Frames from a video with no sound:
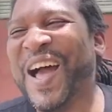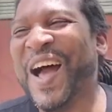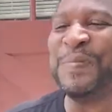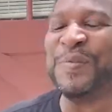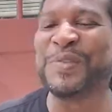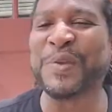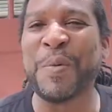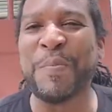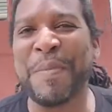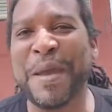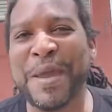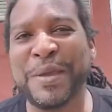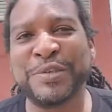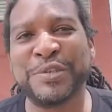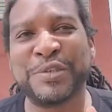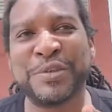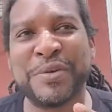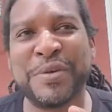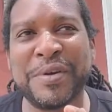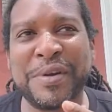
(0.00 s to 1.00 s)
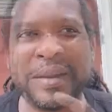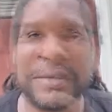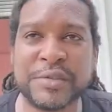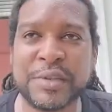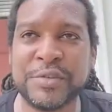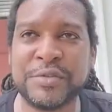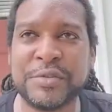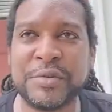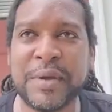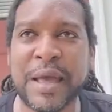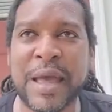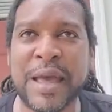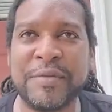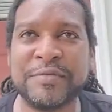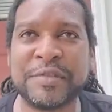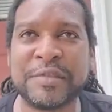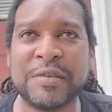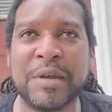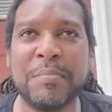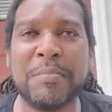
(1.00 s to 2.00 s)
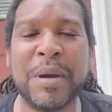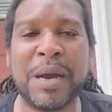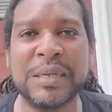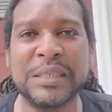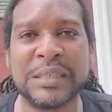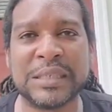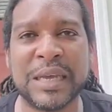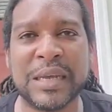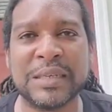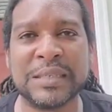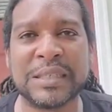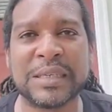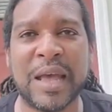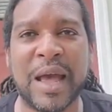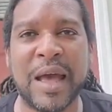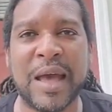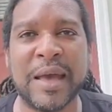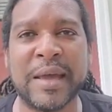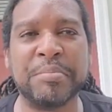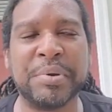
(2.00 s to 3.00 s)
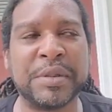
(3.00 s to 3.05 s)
So make sure that you have some money set aside,